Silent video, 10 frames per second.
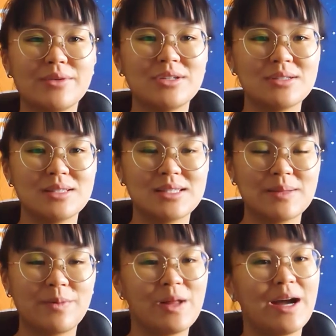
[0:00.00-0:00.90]
was just a
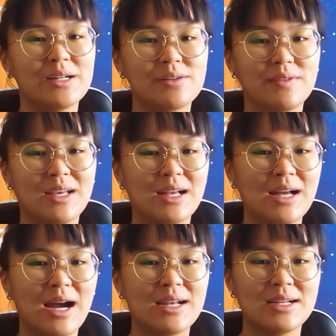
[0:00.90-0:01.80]
simple act of like
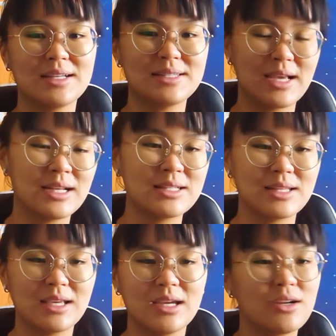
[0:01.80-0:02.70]
kindness, and he's
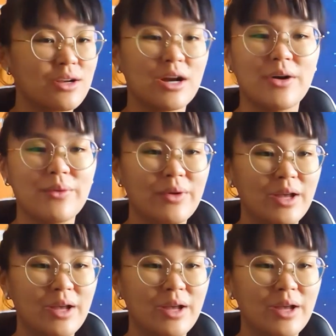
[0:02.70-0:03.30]
like, here you go.